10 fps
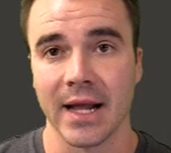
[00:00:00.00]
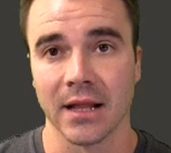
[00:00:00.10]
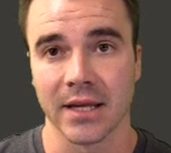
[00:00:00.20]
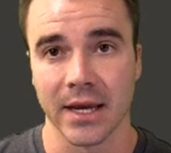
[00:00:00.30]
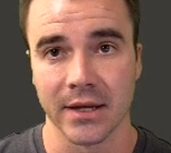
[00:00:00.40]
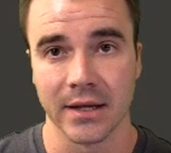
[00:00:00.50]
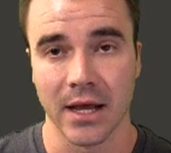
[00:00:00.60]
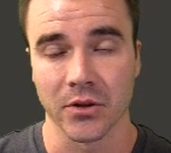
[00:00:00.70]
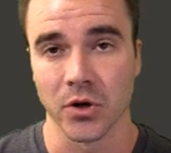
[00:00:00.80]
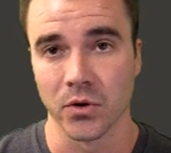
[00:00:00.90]
Alyehin,
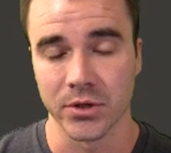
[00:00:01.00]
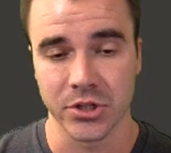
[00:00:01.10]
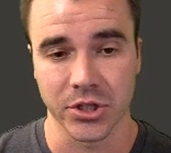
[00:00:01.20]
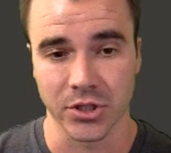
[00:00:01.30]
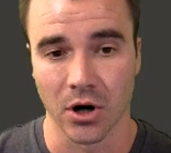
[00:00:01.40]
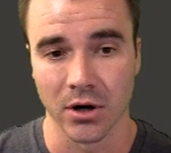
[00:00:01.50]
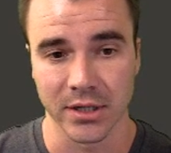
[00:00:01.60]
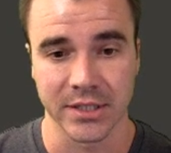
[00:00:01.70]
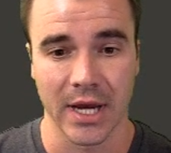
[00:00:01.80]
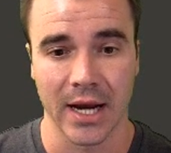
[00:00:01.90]
Alyohin,
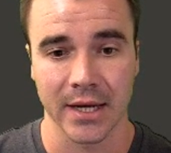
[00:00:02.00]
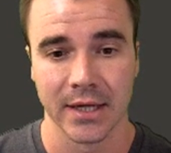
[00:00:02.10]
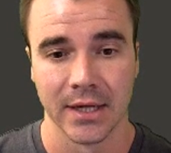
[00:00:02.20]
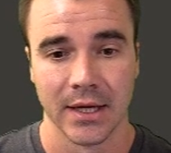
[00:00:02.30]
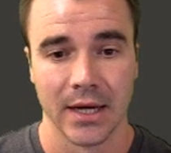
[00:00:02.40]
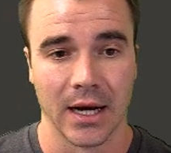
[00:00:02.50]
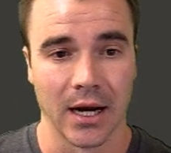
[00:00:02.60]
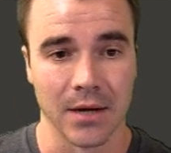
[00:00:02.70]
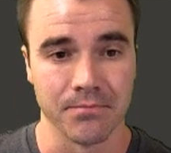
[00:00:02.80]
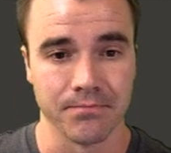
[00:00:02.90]
Chatard attack.
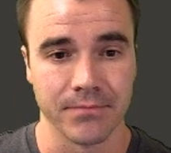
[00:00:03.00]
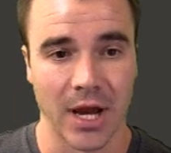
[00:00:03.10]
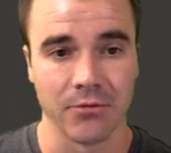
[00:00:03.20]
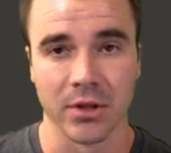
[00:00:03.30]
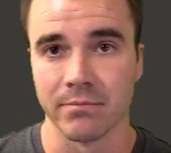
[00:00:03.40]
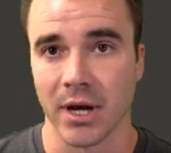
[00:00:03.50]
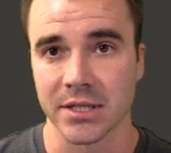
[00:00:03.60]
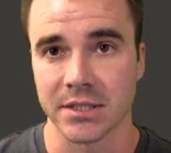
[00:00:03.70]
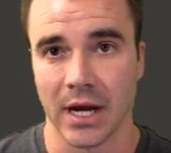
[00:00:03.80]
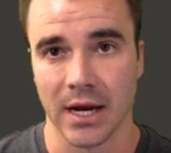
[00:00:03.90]
Not really my
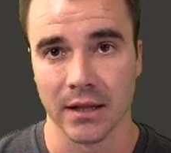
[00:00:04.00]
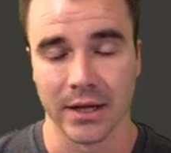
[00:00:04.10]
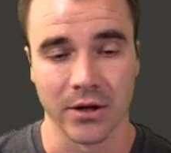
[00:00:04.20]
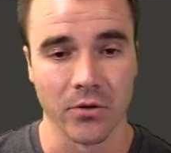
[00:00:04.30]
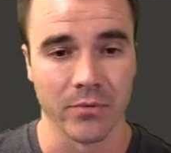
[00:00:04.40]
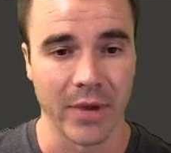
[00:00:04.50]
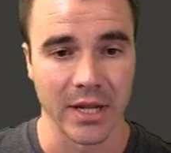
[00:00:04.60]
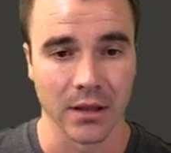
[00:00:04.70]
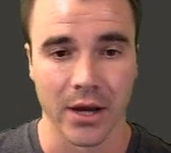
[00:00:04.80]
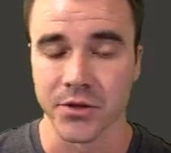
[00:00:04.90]
style. I know the
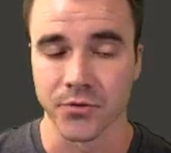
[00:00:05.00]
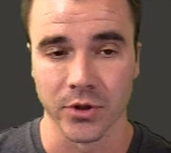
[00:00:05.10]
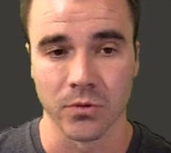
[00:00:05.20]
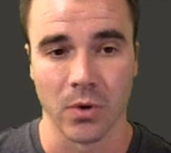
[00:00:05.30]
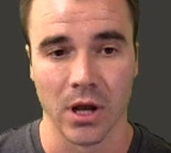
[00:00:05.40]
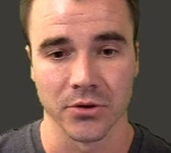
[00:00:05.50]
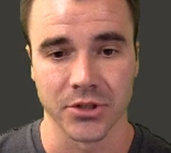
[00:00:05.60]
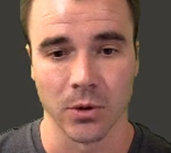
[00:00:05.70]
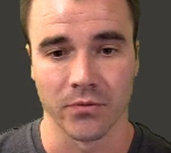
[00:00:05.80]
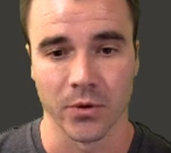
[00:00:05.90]
main lines really well.
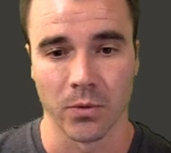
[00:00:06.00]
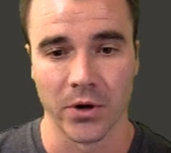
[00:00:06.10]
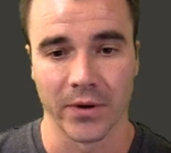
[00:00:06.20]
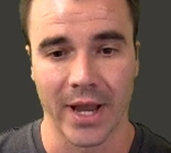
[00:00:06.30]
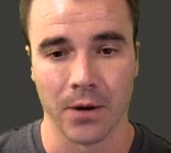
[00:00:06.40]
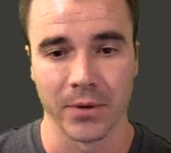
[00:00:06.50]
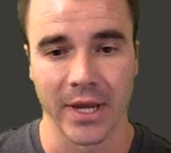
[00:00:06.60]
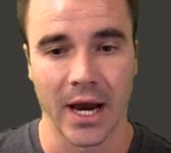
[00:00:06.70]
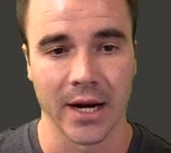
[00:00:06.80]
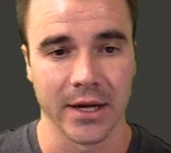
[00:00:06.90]
So if you're wondering how we
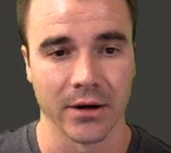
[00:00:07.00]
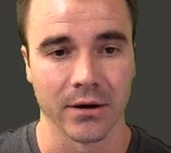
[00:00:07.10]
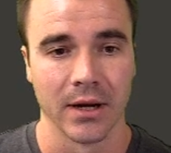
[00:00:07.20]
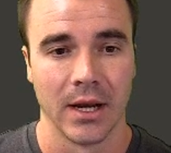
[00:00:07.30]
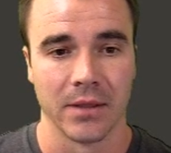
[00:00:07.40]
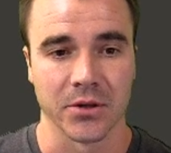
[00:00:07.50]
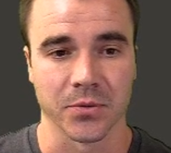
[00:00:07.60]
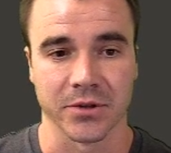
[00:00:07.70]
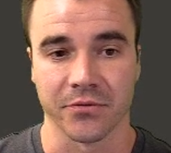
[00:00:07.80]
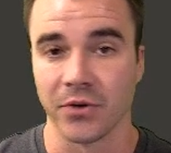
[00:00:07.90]
got here,
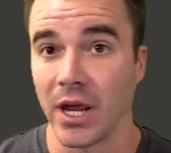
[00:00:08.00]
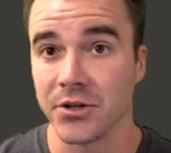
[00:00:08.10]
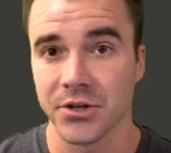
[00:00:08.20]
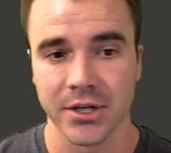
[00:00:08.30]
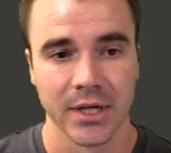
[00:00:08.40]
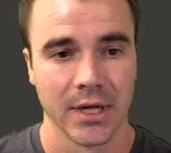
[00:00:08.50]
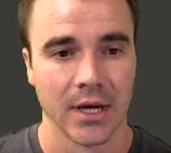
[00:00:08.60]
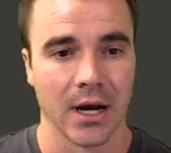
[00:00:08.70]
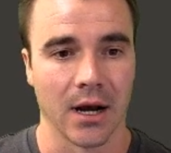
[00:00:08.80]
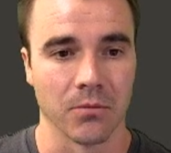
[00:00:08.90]
this was a French.
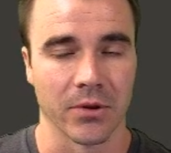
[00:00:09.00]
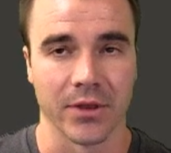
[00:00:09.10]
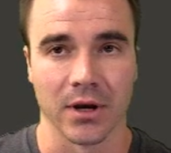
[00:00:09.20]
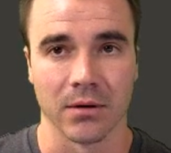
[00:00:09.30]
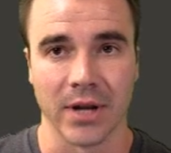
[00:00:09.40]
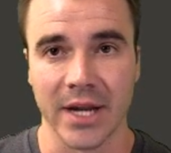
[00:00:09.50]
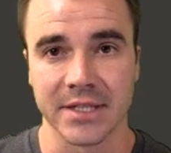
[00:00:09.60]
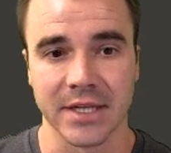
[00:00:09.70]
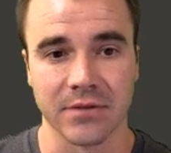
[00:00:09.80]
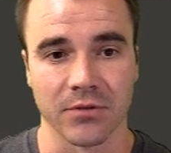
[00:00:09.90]
With a knight
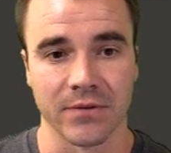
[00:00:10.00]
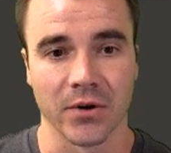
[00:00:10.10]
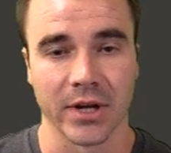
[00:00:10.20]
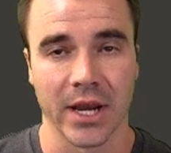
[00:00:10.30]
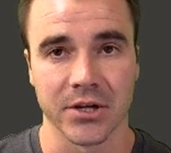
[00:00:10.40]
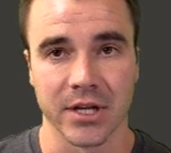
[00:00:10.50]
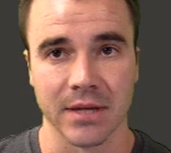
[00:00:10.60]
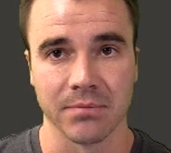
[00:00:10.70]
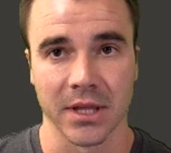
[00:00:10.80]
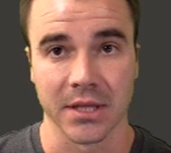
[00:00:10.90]
c3 variation.
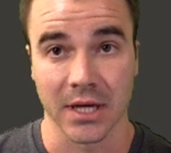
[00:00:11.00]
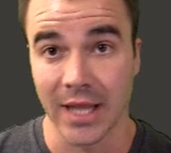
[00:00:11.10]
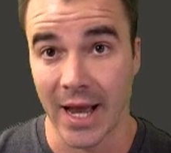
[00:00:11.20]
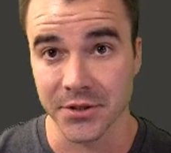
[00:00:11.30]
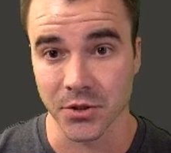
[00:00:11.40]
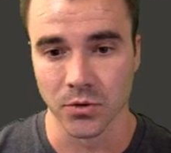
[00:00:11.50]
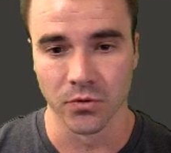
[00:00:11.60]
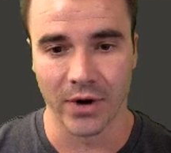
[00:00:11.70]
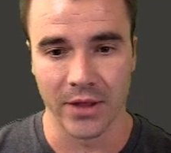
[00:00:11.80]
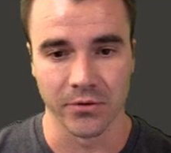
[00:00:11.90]
He played the
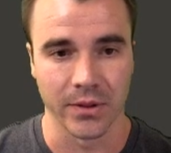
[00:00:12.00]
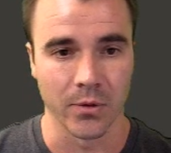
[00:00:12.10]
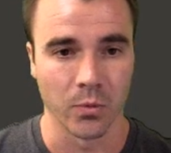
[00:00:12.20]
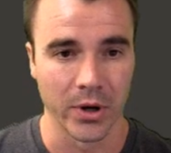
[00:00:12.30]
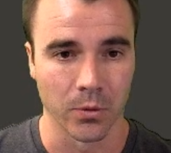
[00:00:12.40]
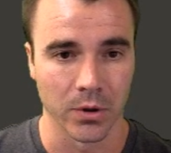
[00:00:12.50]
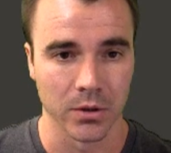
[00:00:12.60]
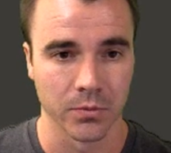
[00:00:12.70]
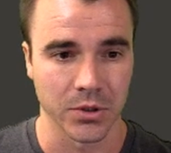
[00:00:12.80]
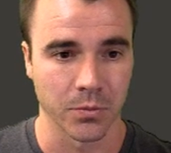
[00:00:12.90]
classical rather than the
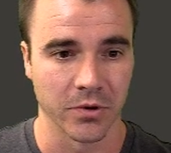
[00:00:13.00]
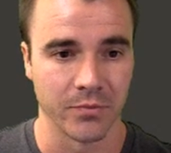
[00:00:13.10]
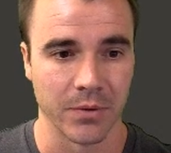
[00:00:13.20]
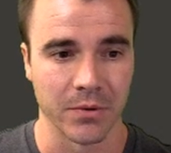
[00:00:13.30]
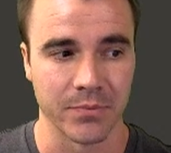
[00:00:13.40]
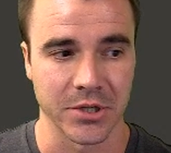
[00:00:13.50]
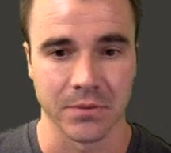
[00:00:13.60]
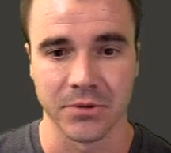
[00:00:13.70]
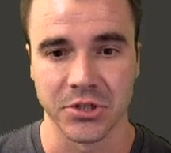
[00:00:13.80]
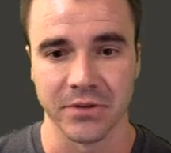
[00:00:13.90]
winnower, which would have been with
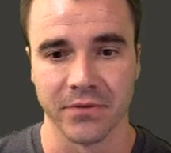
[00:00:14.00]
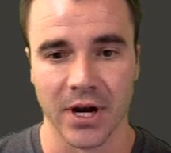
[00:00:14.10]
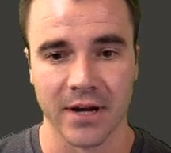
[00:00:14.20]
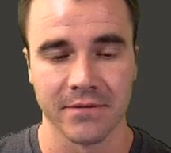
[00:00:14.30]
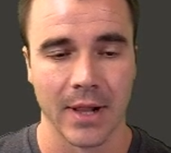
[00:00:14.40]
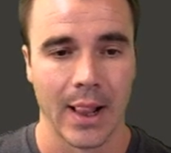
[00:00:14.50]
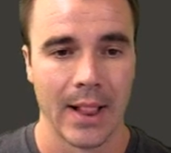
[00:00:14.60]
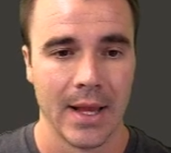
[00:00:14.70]
bishop to g5.